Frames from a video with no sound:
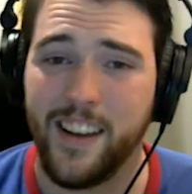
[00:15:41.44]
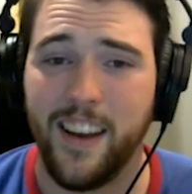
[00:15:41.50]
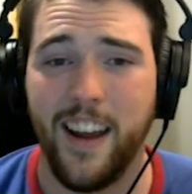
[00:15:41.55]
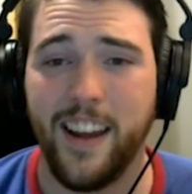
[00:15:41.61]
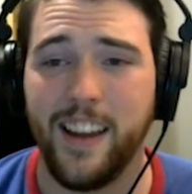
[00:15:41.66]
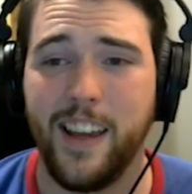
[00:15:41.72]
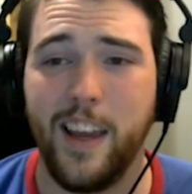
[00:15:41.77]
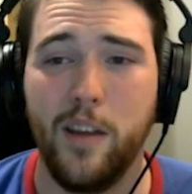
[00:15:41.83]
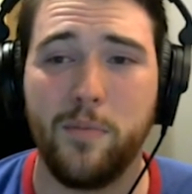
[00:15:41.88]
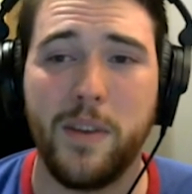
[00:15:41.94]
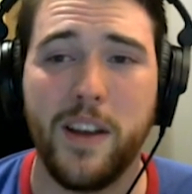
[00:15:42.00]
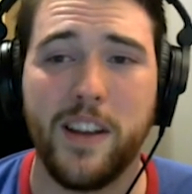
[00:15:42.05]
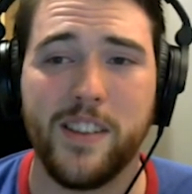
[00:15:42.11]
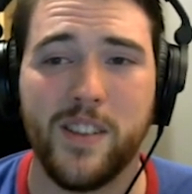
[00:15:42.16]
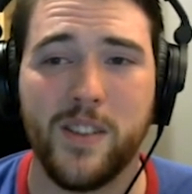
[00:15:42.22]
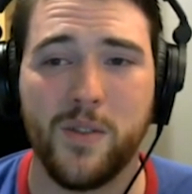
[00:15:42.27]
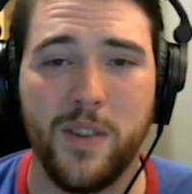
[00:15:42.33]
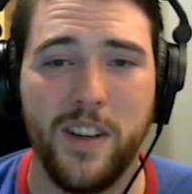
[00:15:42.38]
Can I keep
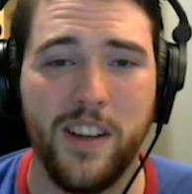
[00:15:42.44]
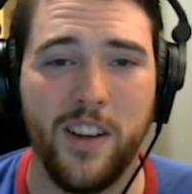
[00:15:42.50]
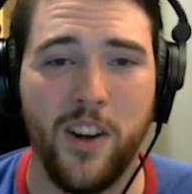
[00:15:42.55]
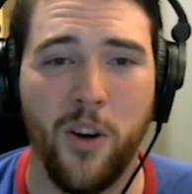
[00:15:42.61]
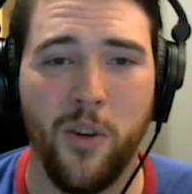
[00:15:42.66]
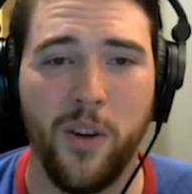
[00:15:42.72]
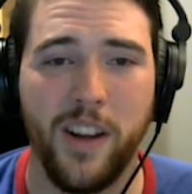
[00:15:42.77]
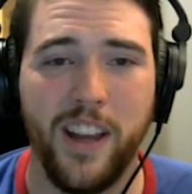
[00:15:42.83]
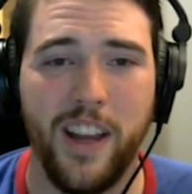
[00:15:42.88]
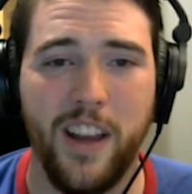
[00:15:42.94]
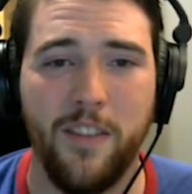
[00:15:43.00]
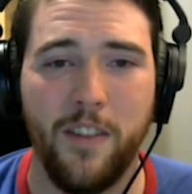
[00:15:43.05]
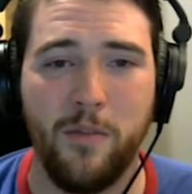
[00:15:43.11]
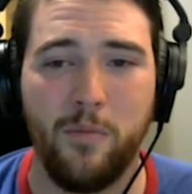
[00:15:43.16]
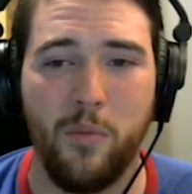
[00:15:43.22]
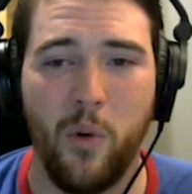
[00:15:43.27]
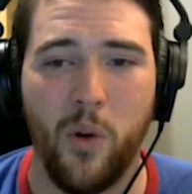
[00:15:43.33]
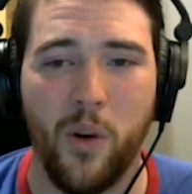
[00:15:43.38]
that streak going
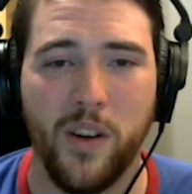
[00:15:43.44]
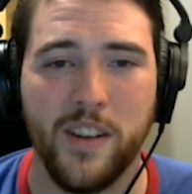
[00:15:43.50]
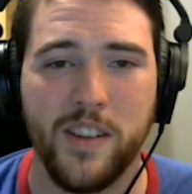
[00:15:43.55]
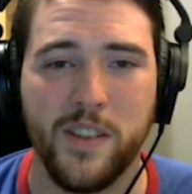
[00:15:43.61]
even more?